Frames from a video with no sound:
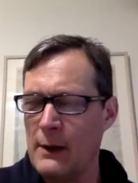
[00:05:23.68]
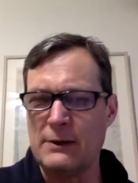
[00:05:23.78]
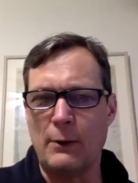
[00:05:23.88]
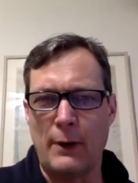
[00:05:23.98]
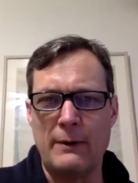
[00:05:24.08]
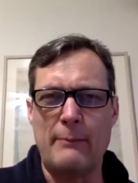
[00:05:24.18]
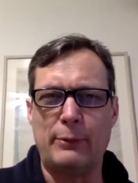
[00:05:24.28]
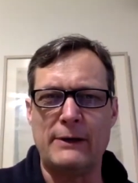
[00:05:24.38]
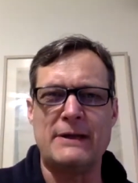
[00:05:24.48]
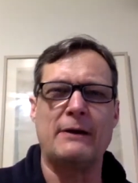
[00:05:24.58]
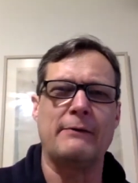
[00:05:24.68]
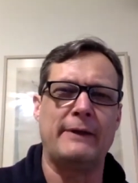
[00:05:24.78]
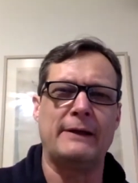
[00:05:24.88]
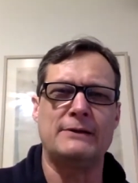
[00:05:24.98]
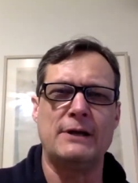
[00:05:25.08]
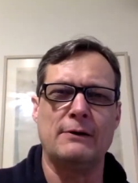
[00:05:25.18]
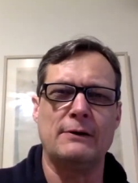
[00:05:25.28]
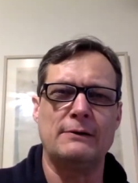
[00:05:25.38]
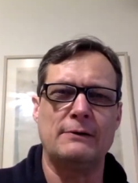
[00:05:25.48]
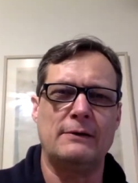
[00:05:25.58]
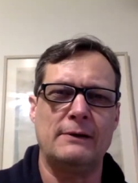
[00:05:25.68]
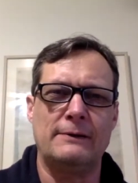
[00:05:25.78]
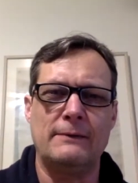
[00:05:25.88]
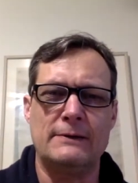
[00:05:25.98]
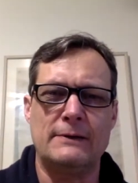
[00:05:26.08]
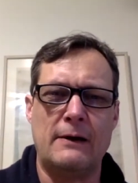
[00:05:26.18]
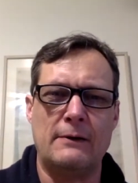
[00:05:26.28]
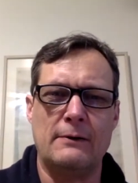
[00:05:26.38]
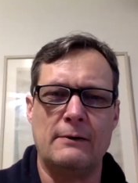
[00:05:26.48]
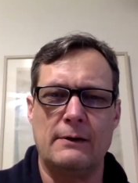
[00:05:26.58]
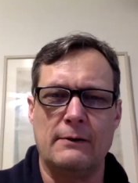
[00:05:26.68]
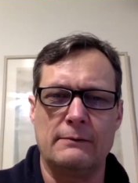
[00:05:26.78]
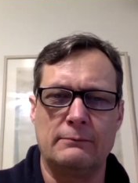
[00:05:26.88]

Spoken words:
So that plays out over the next year or two, you think, in this category, or